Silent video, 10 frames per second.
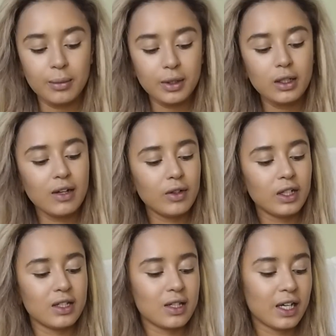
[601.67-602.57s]
I'm going to have a
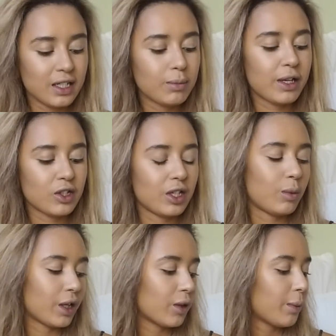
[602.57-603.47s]
look into that. I did mention
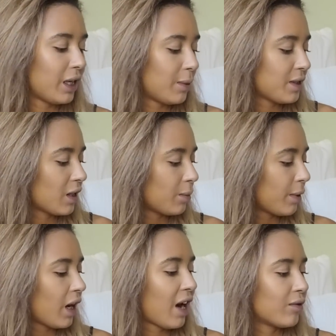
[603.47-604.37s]
it when I got my lips done,
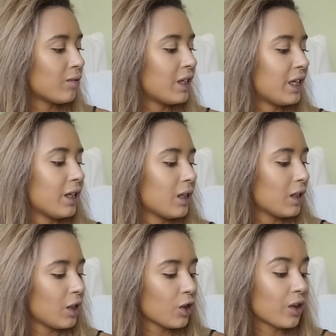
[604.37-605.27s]
but I haven't really
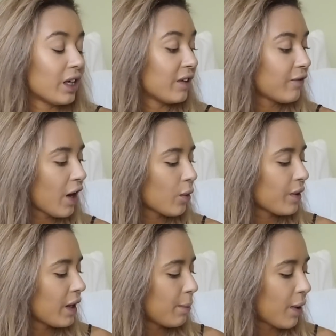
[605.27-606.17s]
gone any further
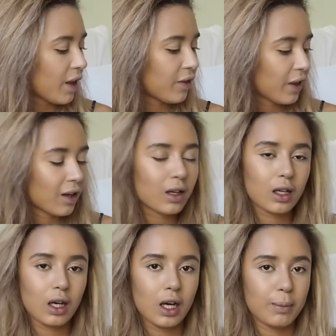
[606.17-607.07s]
with it, but I think
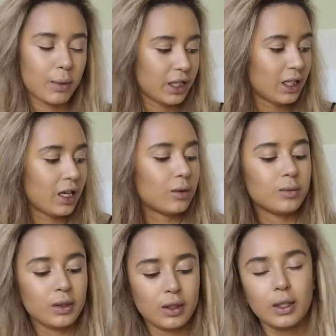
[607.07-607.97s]
I might now.
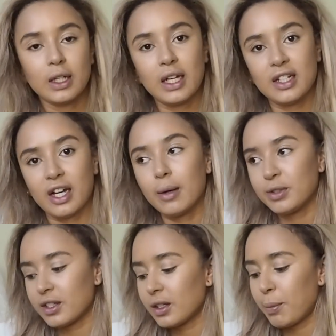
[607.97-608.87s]
And yeah, I'm
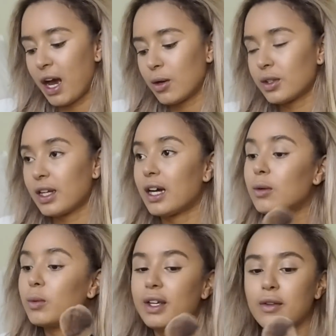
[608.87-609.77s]
just going to powder
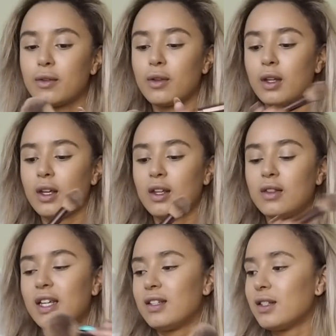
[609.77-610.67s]
now with,
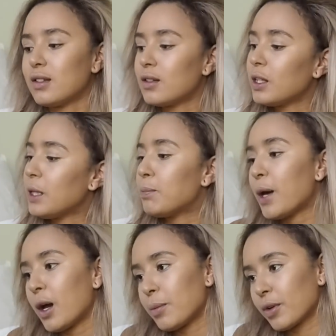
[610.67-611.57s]
this is the
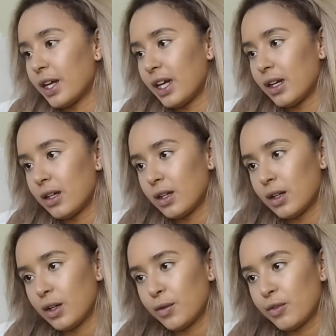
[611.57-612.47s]
Burberry
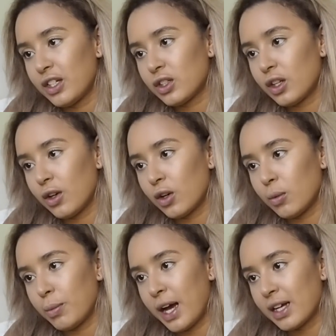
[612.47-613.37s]
Fresh Glow
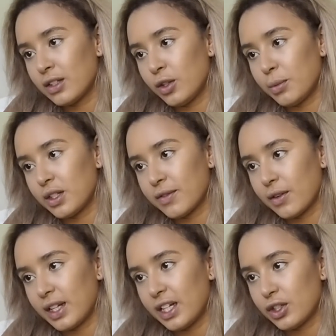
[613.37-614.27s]
Compact Luminous
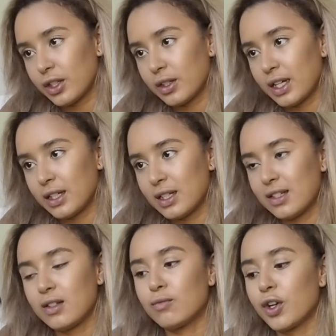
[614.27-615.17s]
Foundation, and
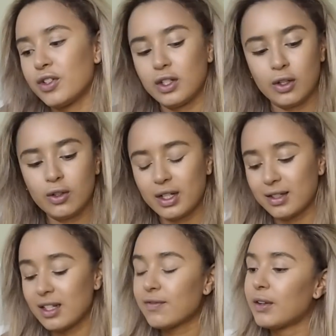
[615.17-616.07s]
this is in Rosy Nude. It
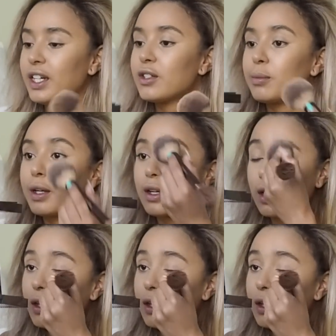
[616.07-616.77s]
says foundation, but